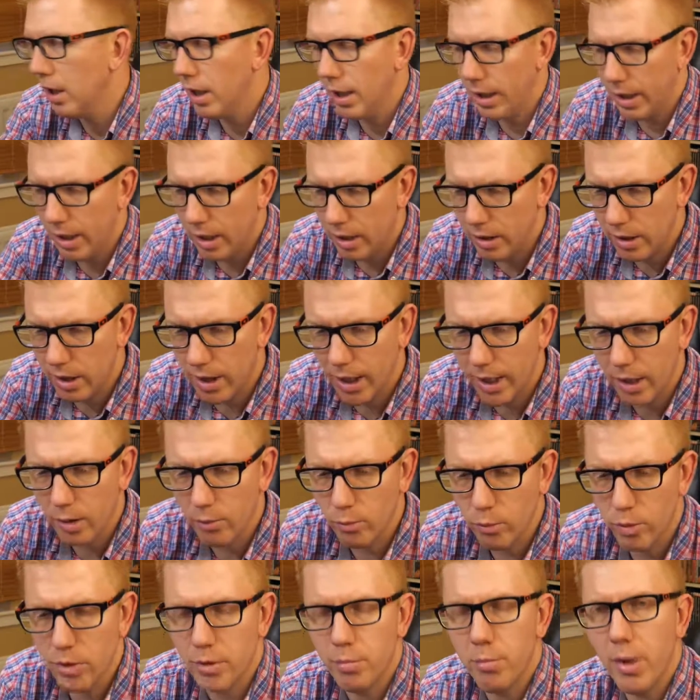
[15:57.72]
then I
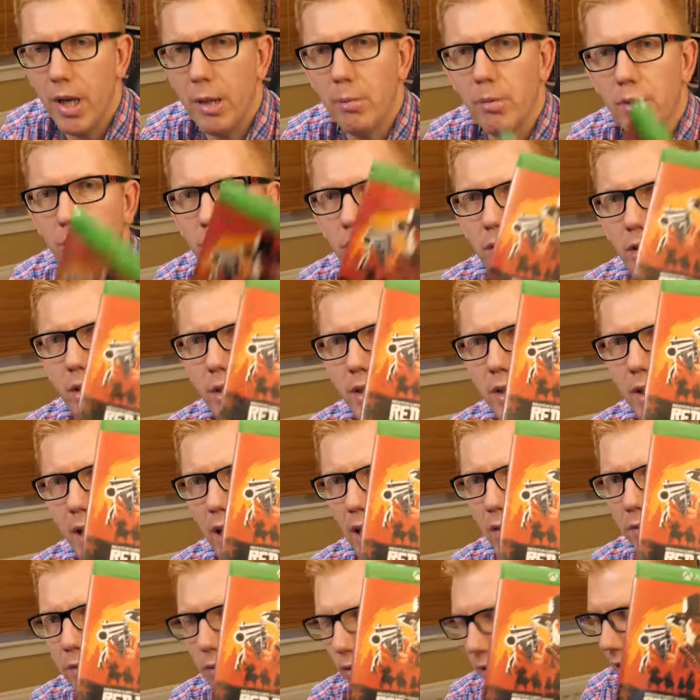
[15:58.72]
would be able to
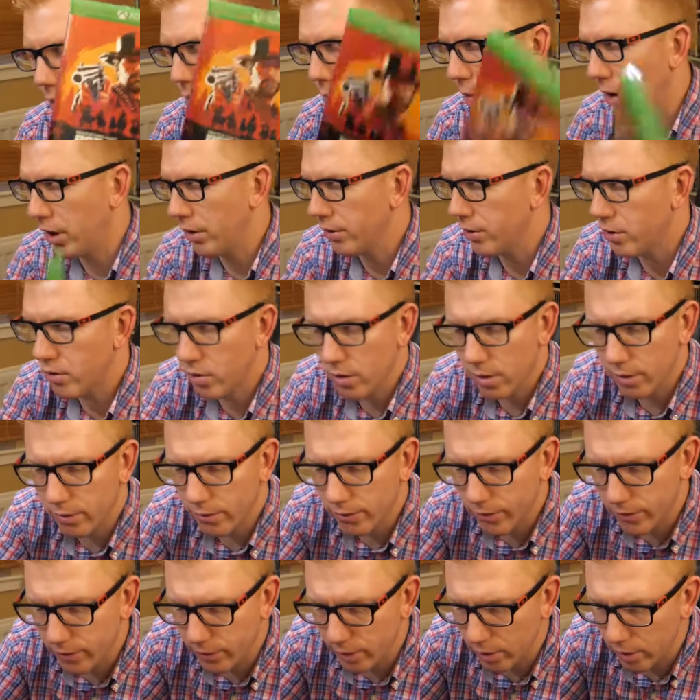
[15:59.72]
take full advantage
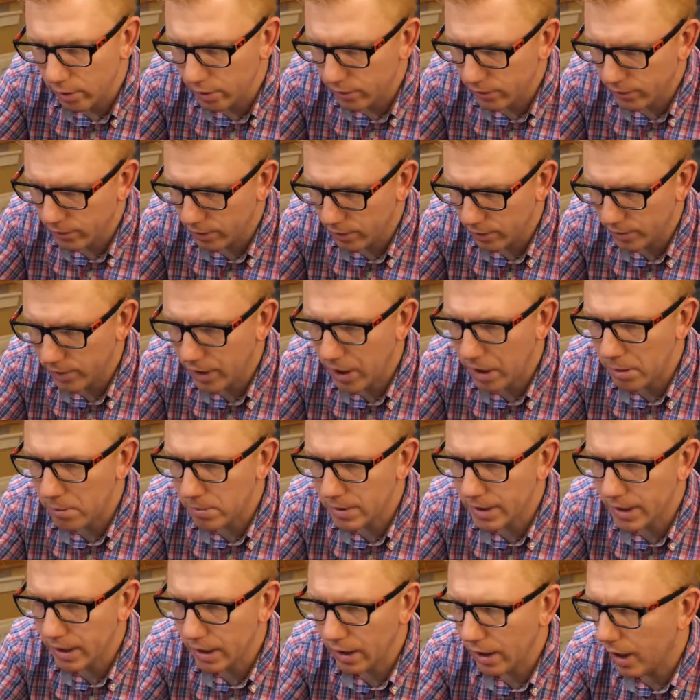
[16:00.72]
of games
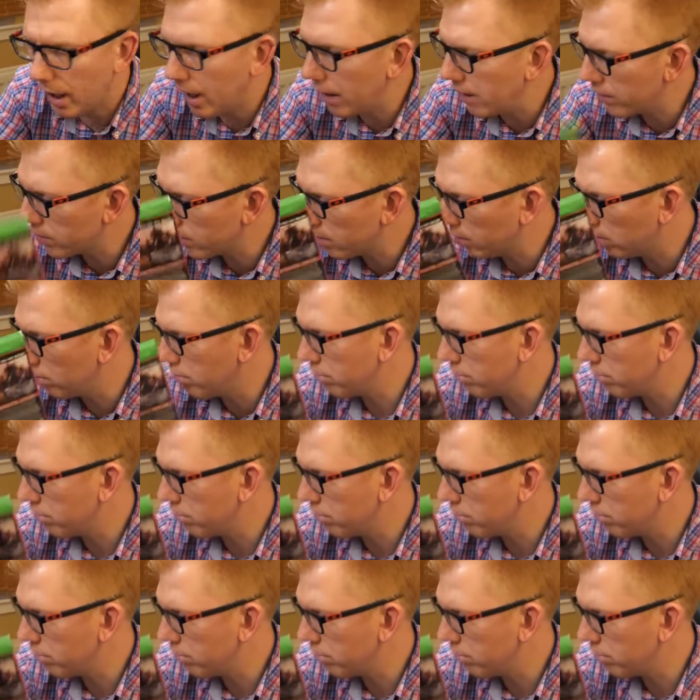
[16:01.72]
like that. So